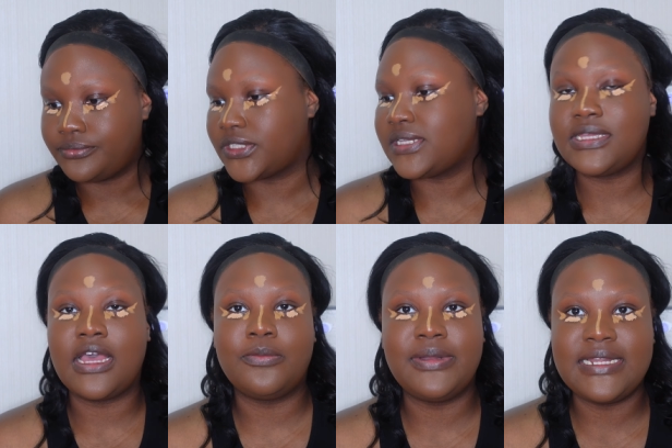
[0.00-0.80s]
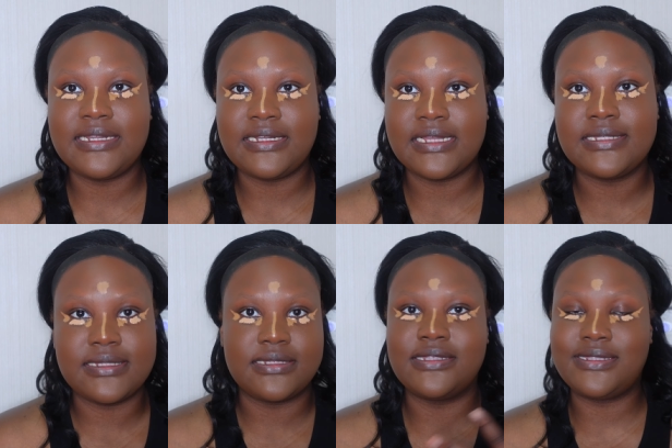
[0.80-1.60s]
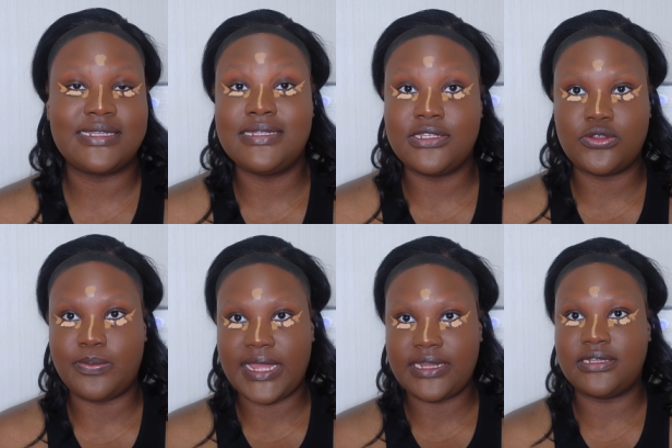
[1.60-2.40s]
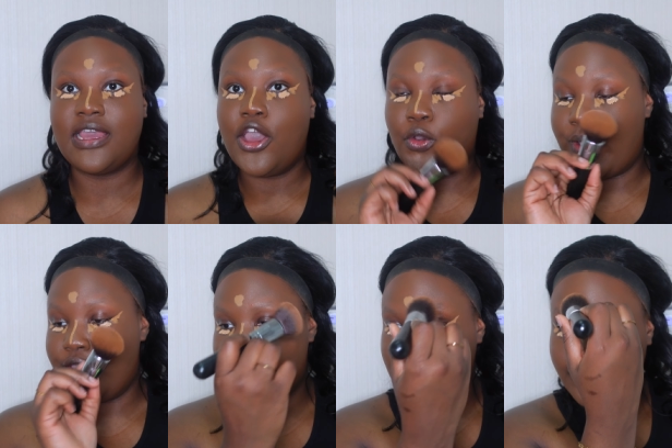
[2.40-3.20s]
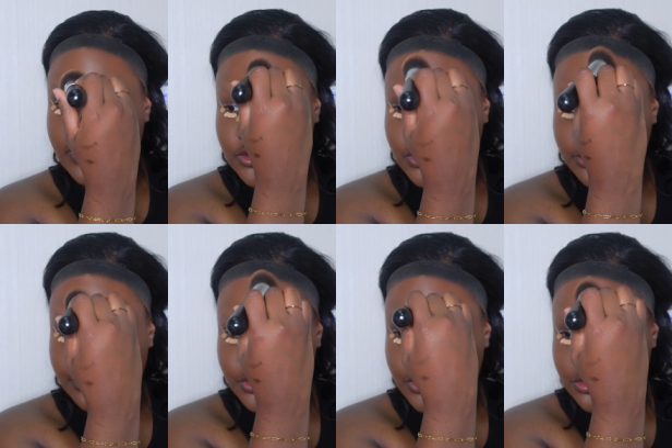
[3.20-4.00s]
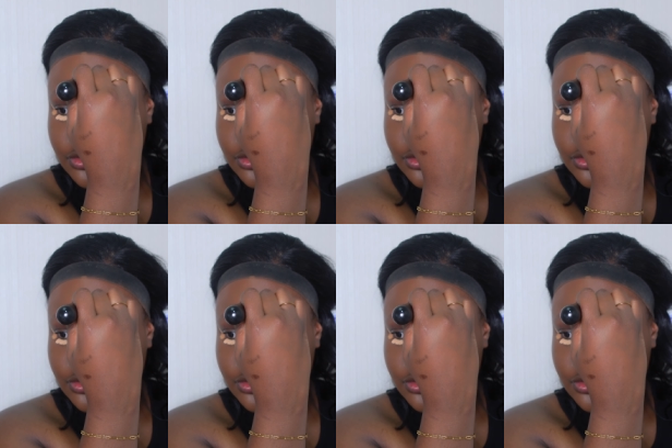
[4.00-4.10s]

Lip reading: You can see how blended that is. It's easy to blend when you use your foundation brush.